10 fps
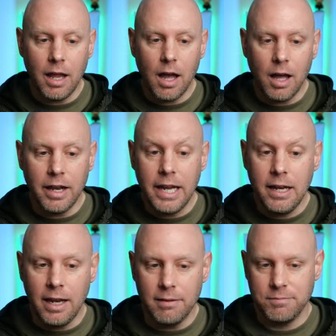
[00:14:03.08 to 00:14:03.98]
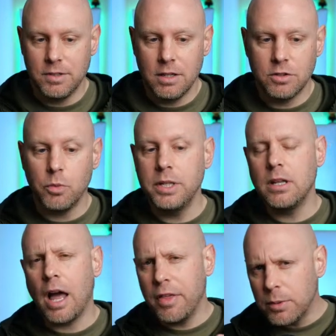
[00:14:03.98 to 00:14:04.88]
INI. So I
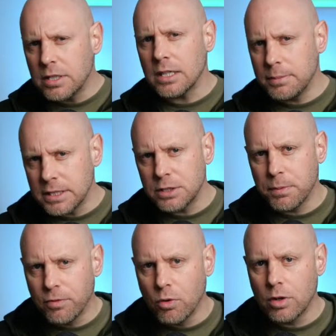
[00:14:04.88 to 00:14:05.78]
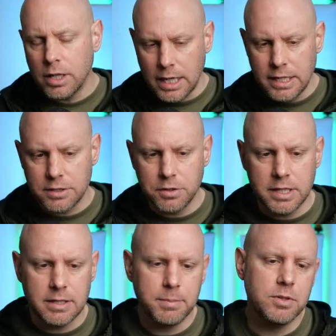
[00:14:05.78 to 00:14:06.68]
think we talked about this before in yesterday's
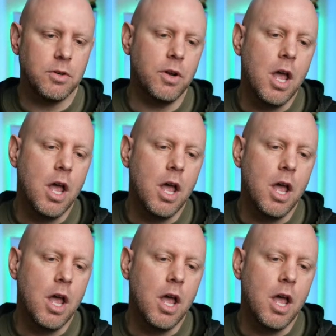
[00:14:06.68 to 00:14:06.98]
episode,